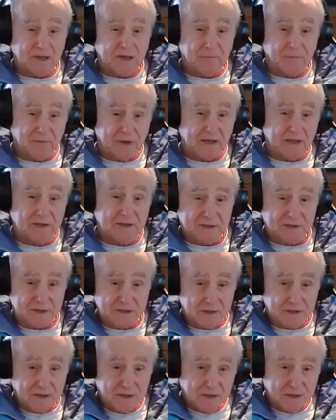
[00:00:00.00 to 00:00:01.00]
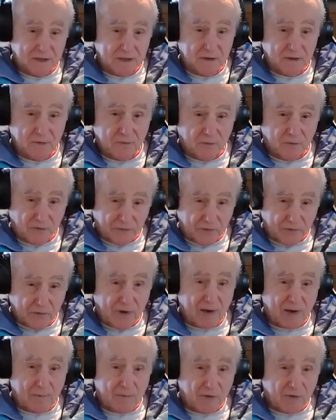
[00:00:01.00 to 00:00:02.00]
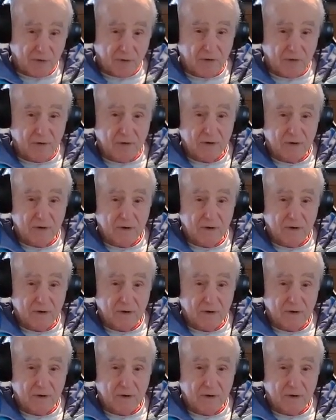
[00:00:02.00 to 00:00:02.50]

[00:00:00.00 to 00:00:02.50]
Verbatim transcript: events with grandmother